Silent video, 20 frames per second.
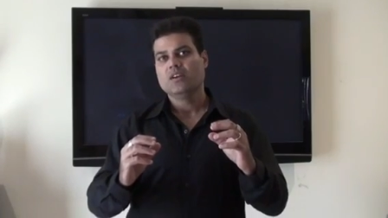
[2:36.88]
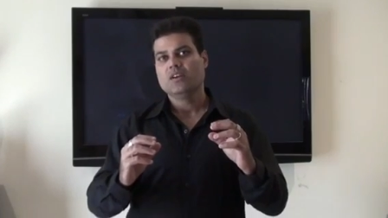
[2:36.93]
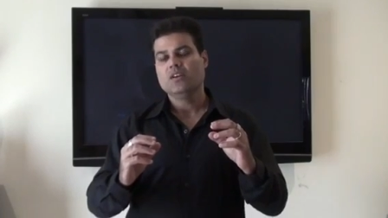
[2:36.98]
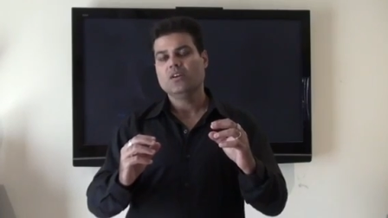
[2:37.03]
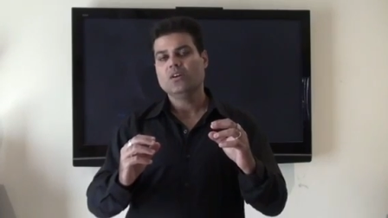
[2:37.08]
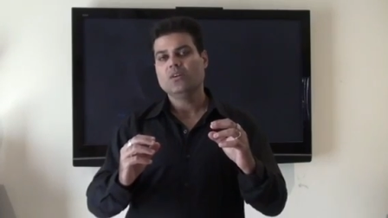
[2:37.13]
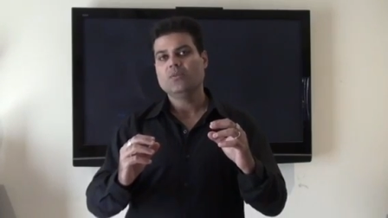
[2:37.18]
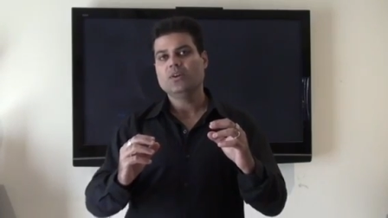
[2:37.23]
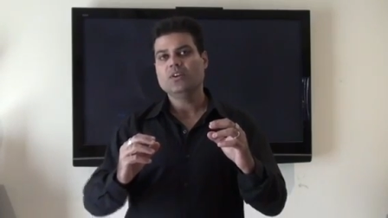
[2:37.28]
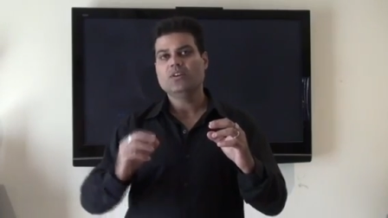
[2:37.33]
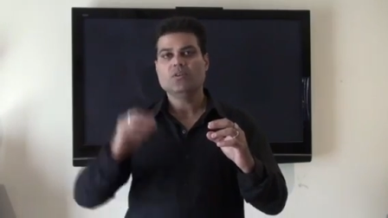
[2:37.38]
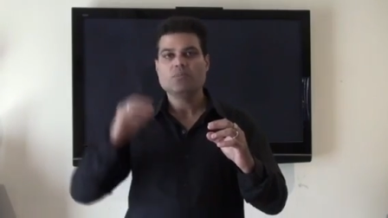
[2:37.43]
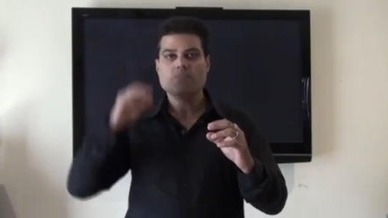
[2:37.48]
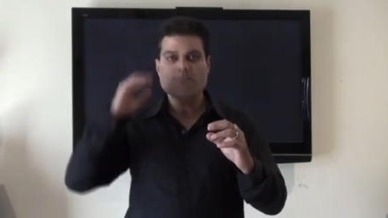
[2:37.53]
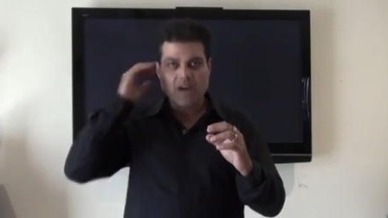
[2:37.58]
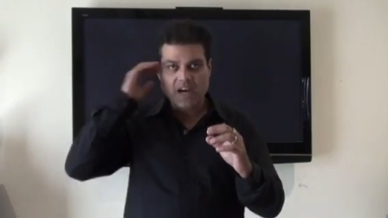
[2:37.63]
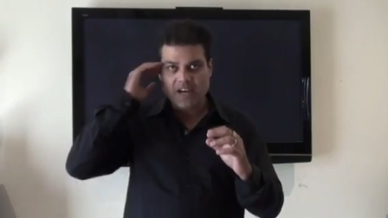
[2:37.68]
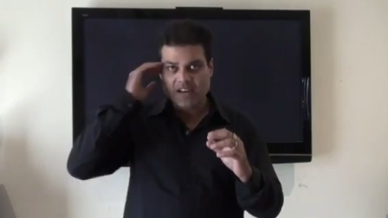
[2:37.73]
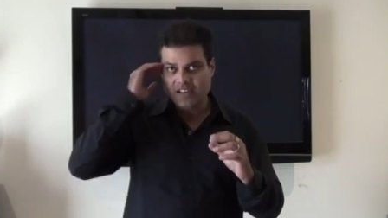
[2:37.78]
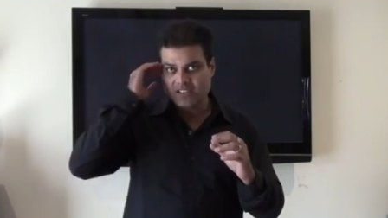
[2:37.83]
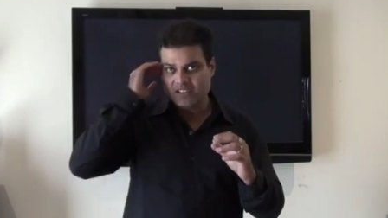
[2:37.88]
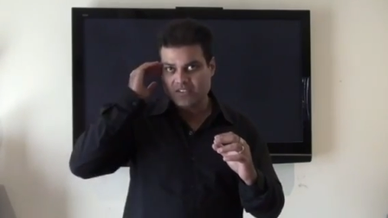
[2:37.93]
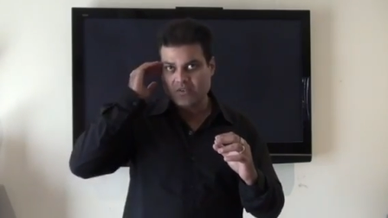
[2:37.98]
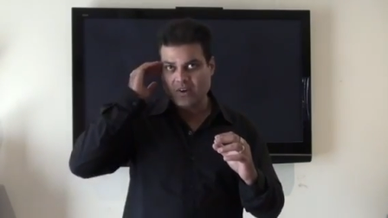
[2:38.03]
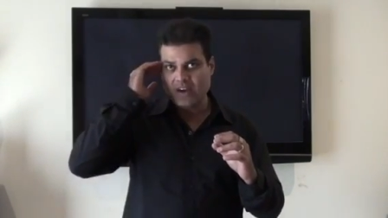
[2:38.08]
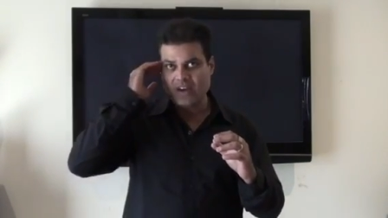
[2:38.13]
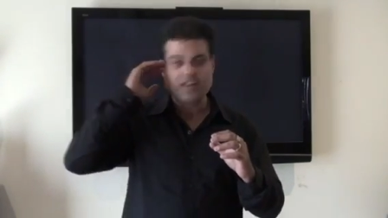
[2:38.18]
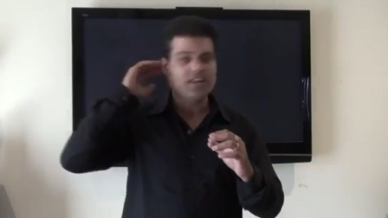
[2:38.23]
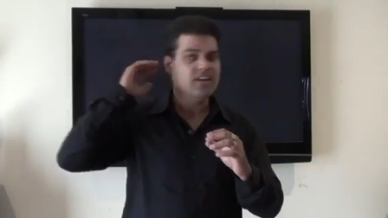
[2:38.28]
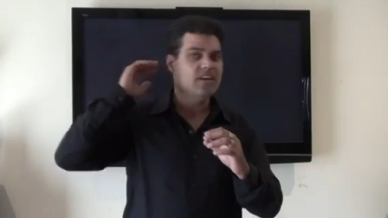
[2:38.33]
When your mind is
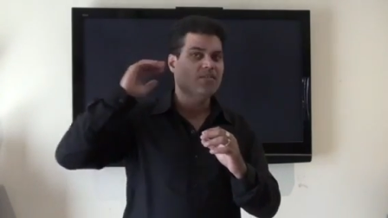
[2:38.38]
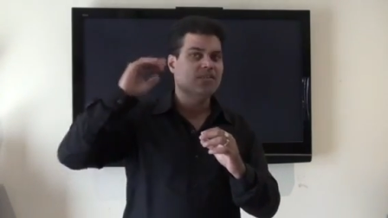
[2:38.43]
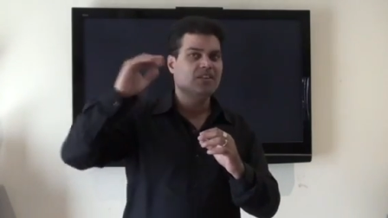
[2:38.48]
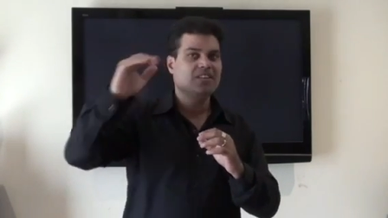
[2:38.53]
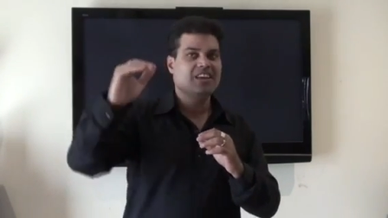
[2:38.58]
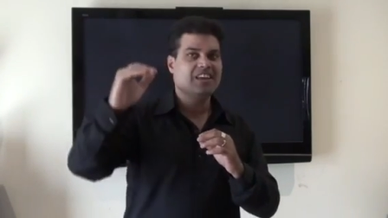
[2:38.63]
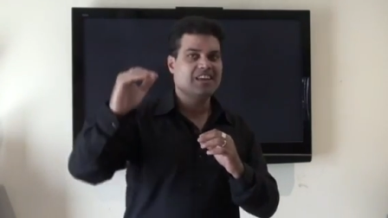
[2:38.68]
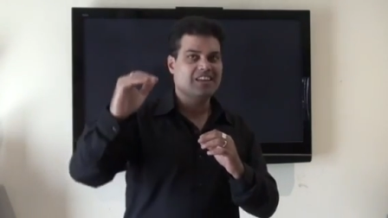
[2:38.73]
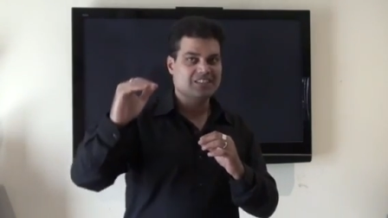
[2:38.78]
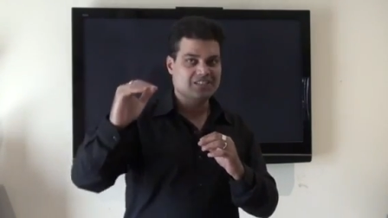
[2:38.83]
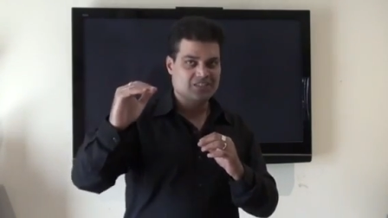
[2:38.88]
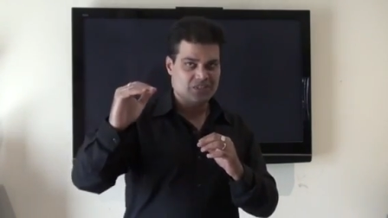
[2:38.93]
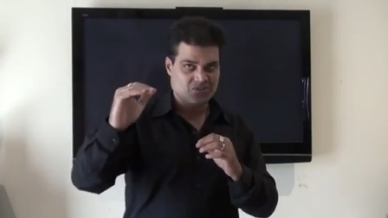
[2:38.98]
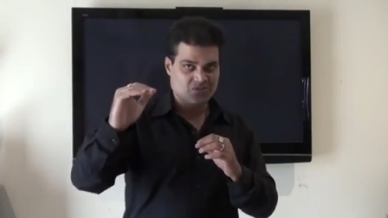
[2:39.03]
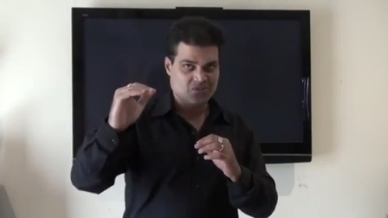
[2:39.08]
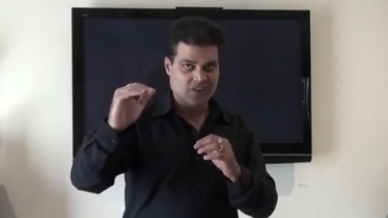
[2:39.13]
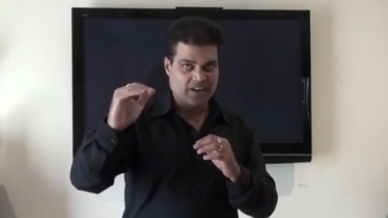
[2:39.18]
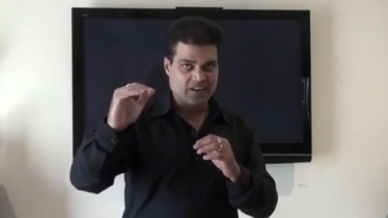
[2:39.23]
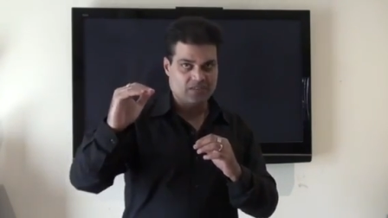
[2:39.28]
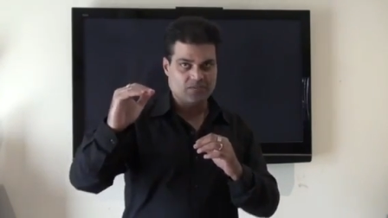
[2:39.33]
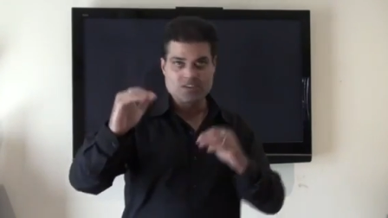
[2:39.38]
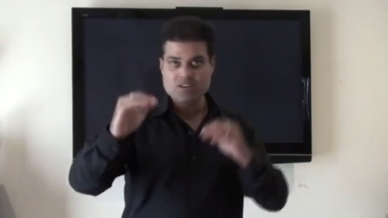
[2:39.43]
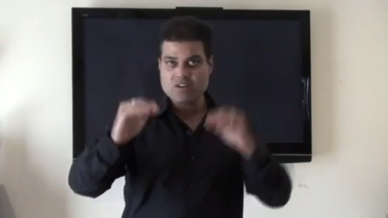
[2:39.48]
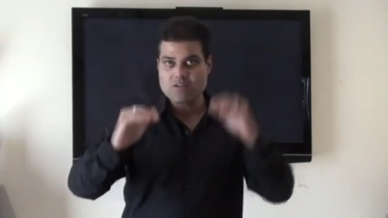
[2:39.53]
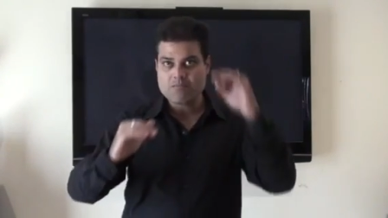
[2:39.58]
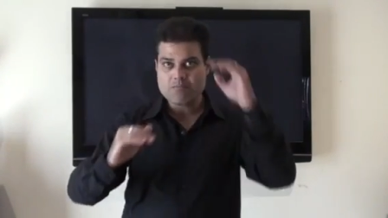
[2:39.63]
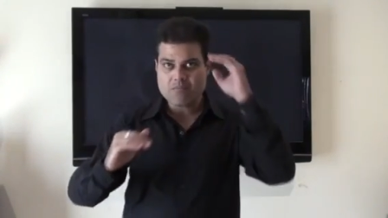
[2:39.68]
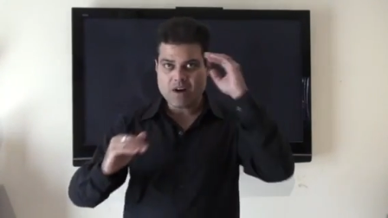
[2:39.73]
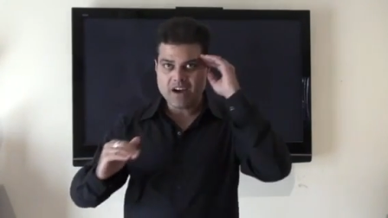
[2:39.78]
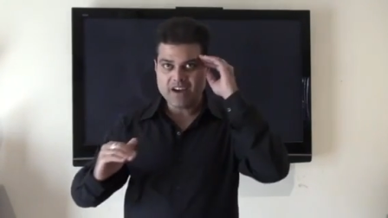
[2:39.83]
right, everything else is right. When
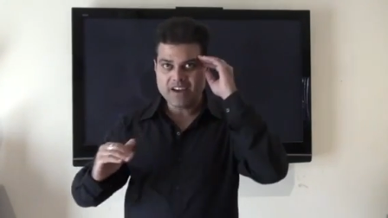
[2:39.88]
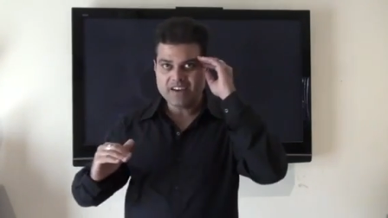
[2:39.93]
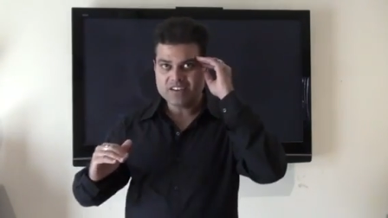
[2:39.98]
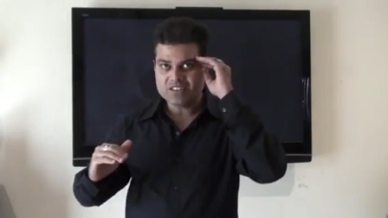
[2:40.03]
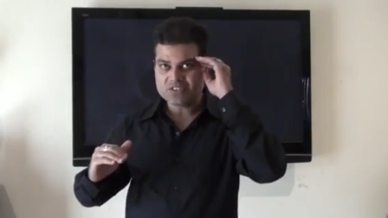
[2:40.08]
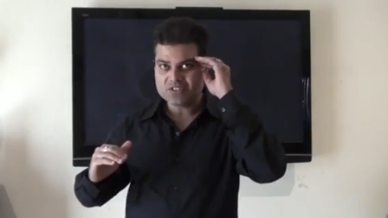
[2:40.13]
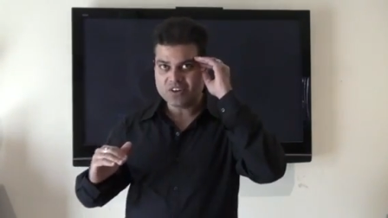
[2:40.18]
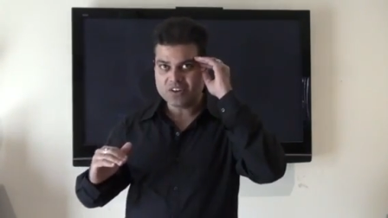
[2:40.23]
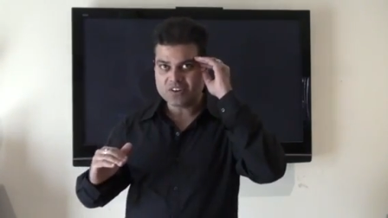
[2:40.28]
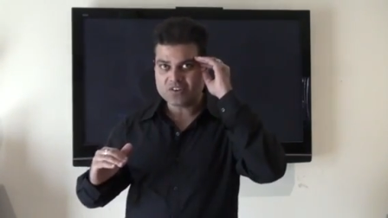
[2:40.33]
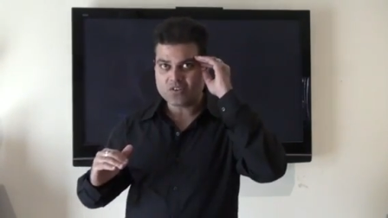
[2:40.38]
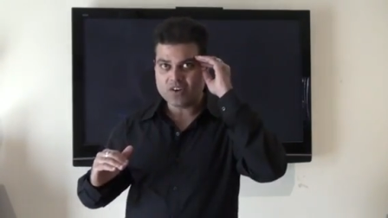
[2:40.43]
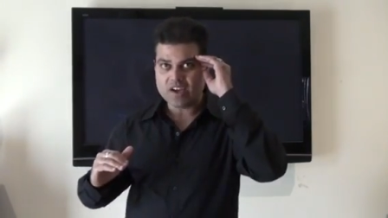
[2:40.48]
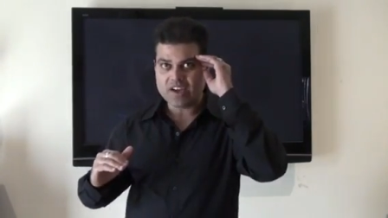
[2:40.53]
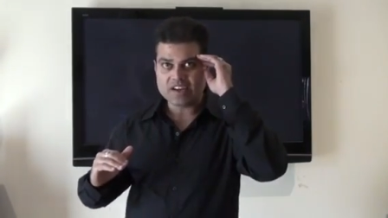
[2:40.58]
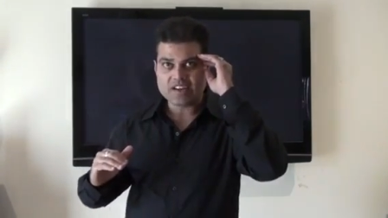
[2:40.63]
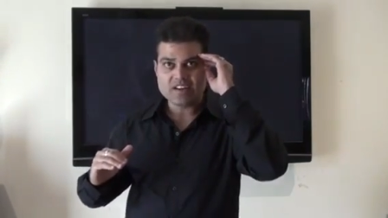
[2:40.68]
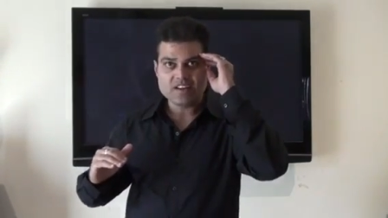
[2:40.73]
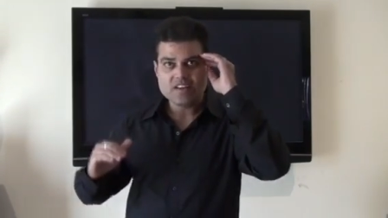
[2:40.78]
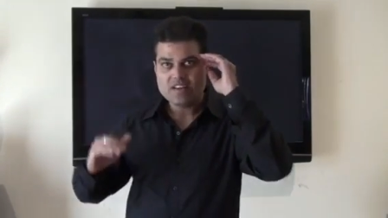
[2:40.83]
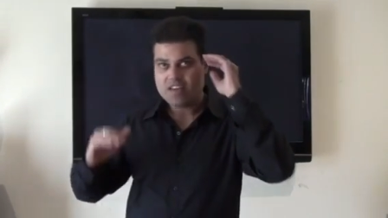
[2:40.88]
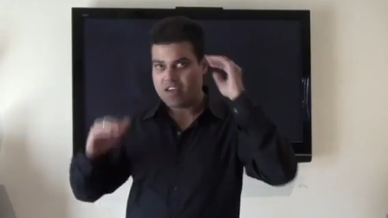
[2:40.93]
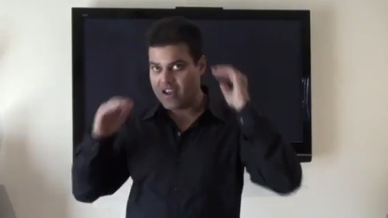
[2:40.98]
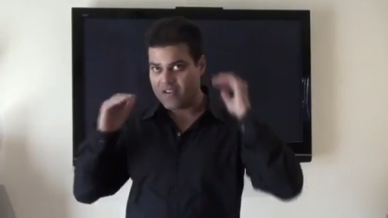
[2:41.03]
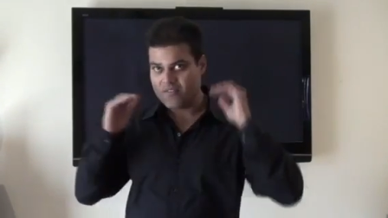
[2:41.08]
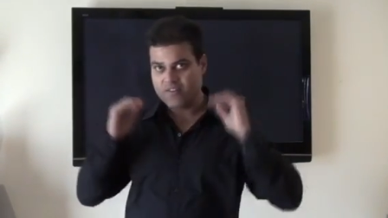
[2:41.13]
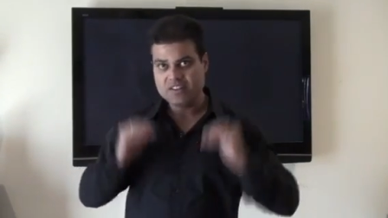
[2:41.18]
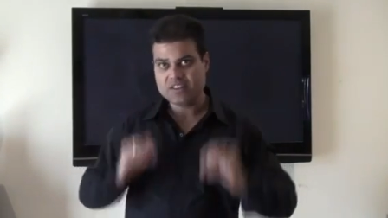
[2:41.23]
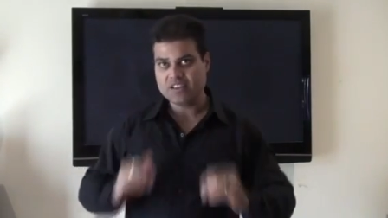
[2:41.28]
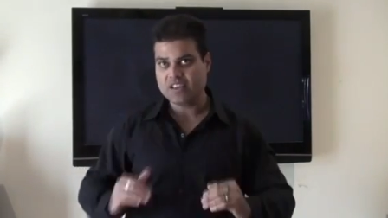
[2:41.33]
your mind is not right,
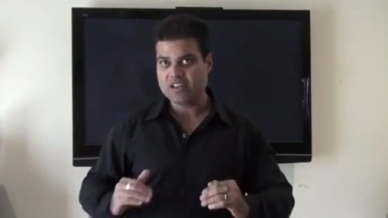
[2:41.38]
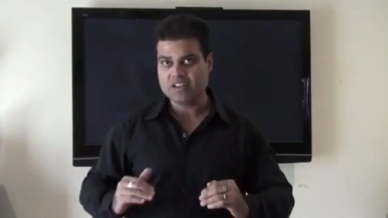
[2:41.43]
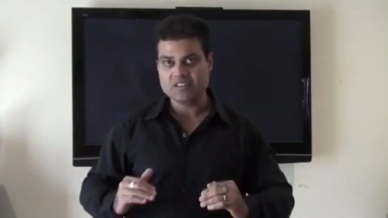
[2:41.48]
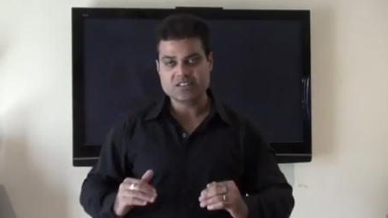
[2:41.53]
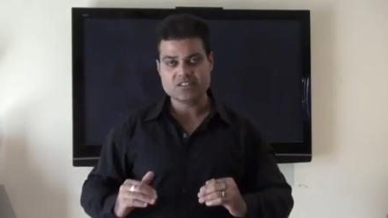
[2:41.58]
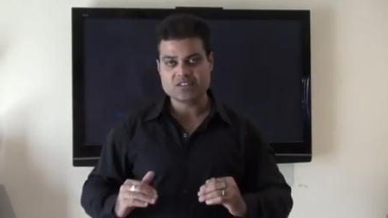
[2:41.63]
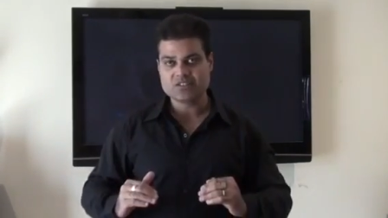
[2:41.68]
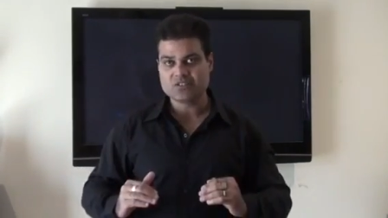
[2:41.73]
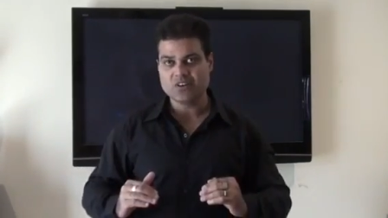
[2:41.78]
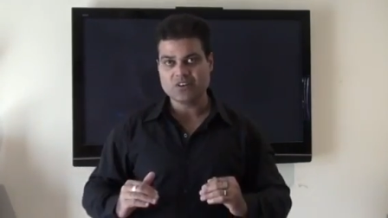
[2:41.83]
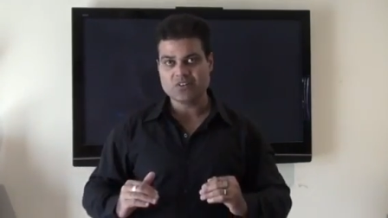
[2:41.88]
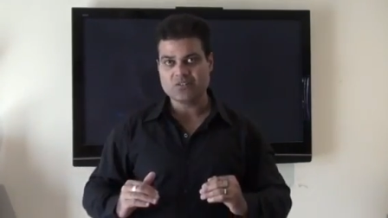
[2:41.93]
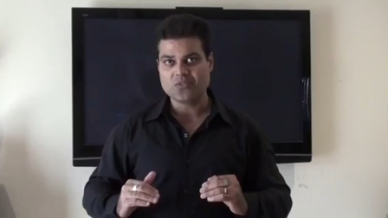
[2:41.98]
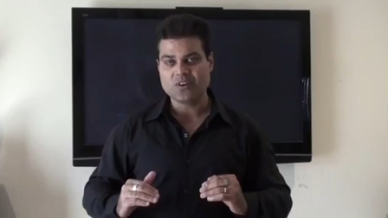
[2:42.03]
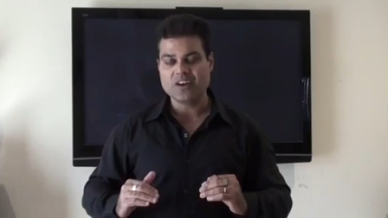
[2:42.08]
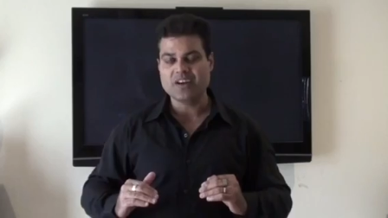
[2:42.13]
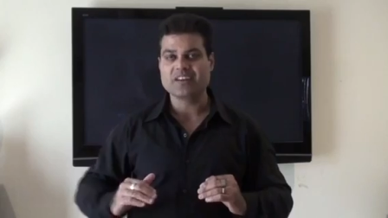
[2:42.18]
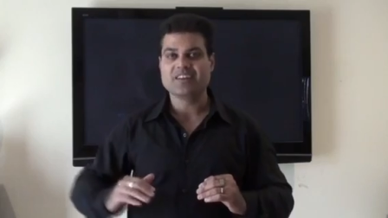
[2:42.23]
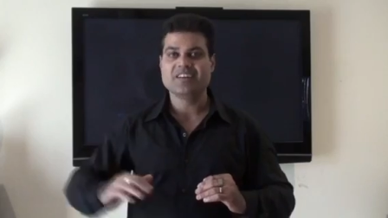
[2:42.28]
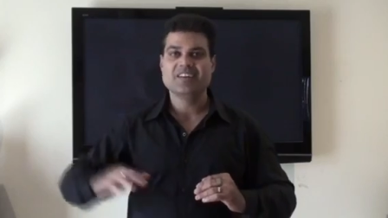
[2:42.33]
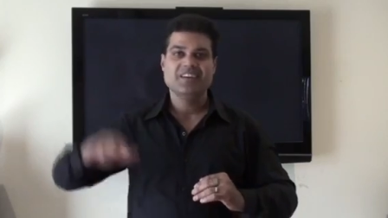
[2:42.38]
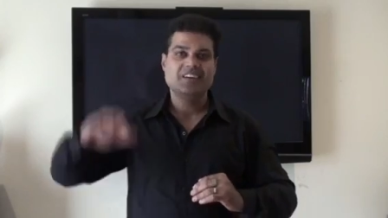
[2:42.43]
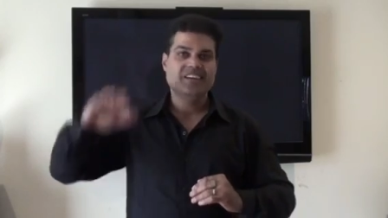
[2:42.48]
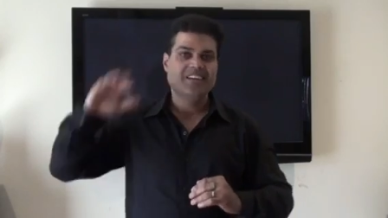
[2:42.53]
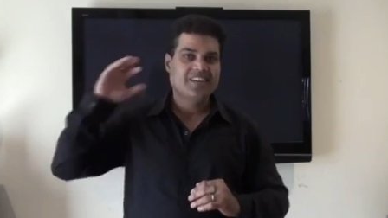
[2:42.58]
everything else is not right.